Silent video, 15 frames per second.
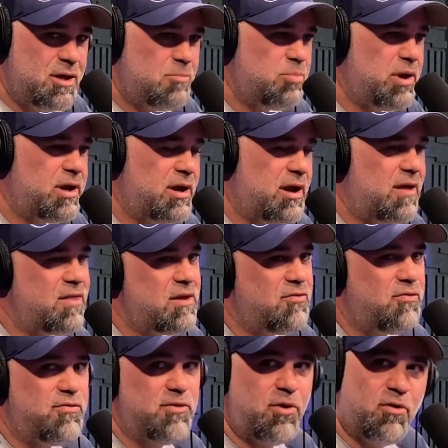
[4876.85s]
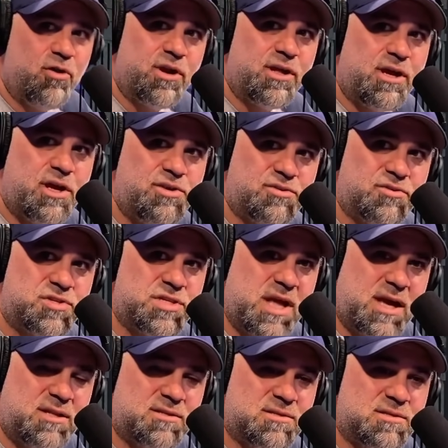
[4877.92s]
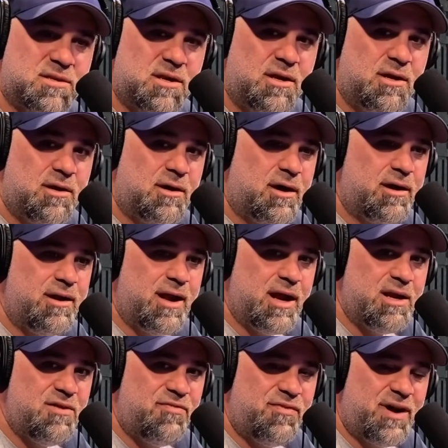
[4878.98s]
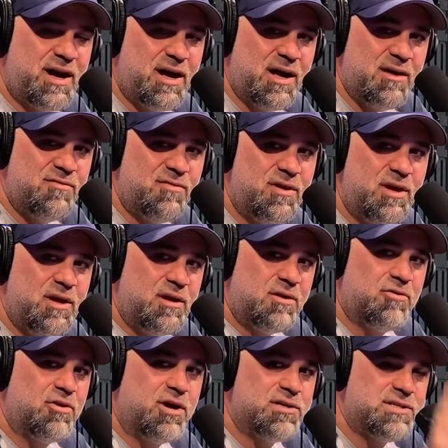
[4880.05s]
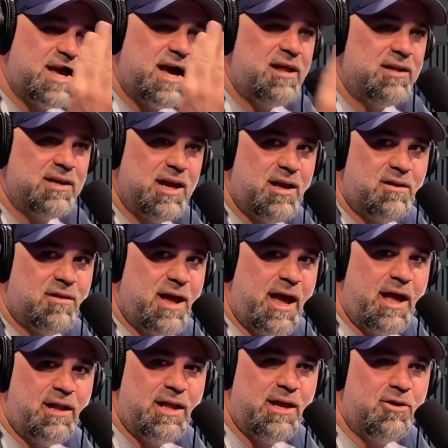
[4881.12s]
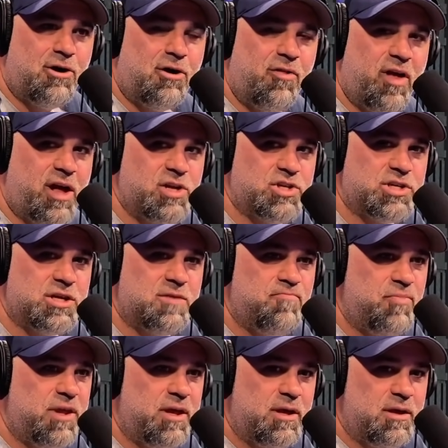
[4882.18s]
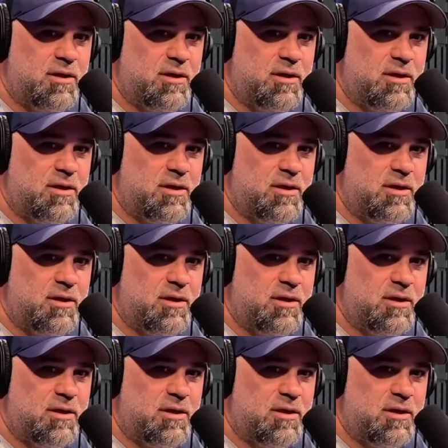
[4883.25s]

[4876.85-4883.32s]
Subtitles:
but on the Florida interstates, on 95, across Alligator Alley, all that shit,